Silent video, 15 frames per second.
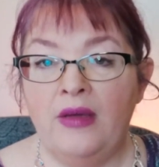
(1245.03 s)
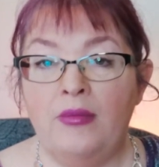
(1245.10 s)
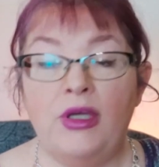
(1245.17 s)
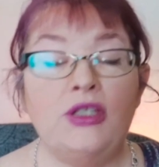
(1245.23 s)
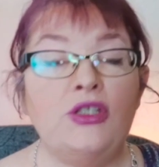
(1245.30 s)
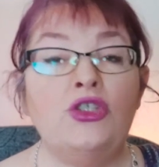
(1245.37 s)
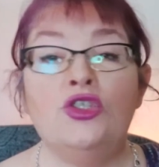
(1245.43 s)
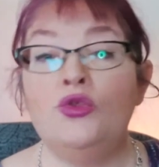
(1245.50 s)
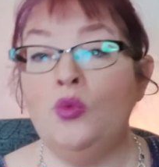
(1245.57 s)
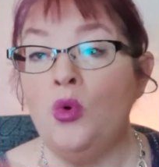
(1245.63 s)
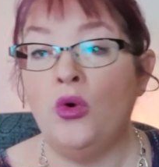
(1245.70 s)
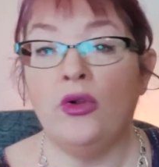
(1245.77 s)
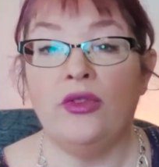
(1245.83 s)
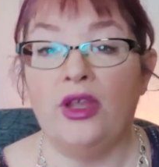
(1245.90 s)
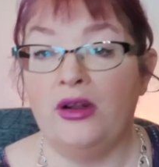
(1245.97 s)
but
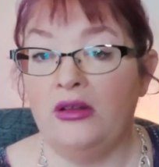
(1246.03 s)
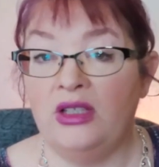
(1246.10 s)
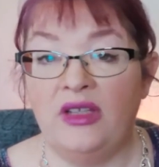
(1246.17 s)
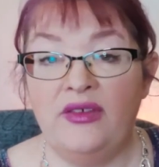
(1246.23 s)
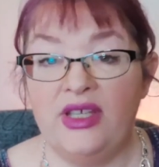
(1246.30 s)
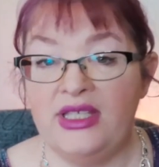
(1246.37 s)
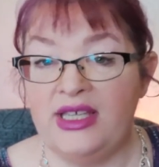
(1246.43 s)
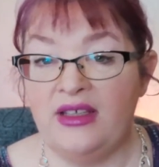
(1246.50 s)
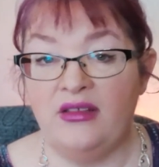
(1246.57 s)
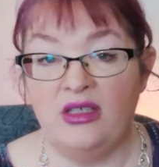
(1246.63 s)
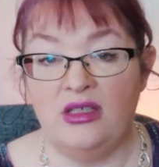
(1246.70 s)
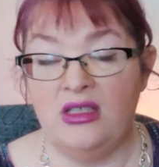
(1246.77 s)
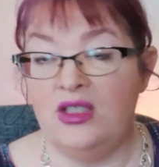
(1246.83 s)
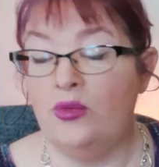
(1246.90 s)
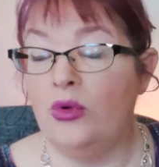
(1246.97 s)
swore that Olivia's
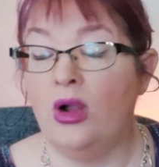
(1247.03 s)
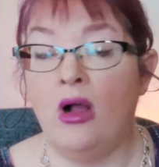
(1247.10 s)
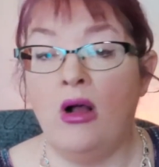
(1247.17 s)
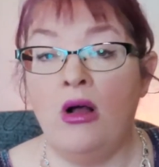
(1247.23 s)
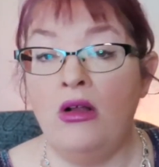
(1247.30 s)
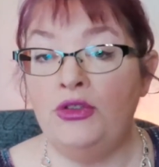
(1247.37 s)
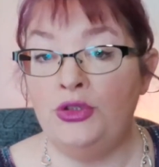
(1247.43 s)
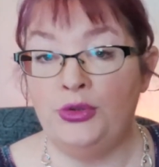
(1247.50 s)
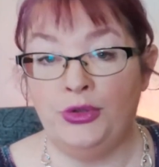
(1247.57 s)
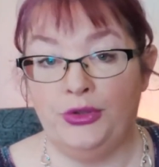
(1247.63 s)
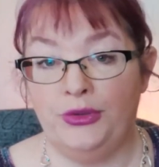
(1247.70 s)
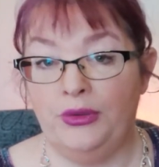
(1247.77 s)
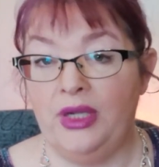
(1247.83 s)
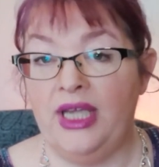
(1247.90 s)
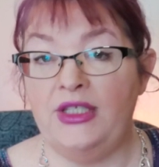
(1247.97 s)
illnesses were all
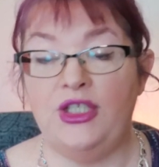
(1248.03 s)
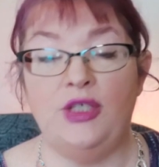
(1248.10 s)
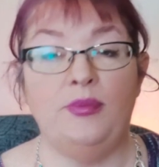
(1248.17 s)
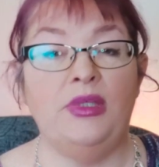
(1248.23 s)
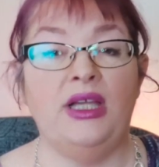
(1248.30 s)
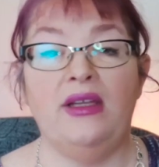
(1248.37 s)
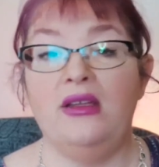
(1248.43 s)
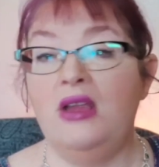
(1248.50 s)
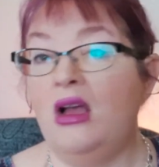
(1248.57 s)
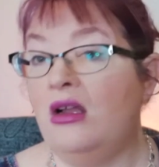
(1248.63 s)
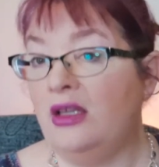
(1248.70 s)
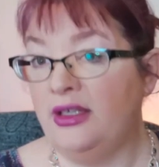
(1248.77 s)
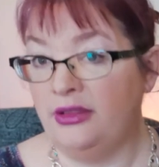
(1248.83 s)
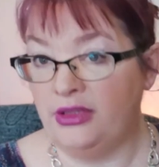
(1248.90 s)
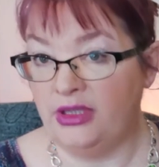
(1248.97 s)
true, and she pled
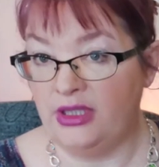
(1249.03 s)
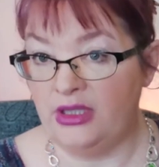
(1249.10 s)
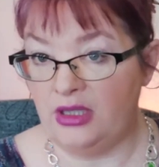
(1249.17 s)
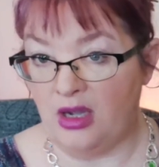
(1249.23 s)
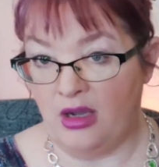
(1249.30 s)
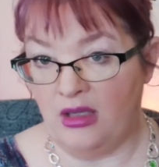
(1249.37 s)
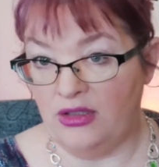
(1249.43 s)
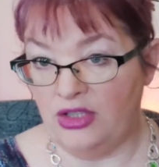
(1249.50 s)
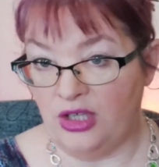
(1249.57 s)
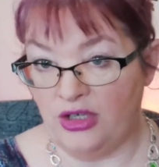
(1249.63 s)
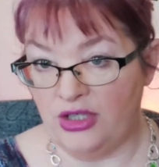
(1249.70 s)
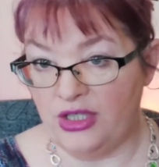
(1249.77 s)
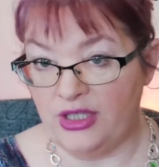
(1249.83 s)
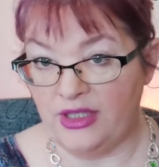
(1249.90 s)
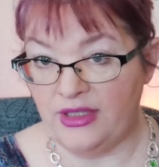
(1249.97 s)
not guilty to all
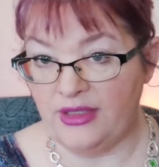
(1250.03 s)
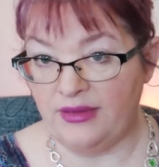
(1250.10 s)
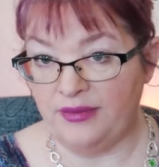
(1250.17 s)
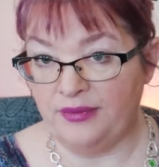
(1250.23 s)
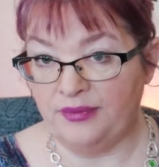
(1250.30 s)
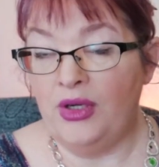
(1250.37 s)
charges.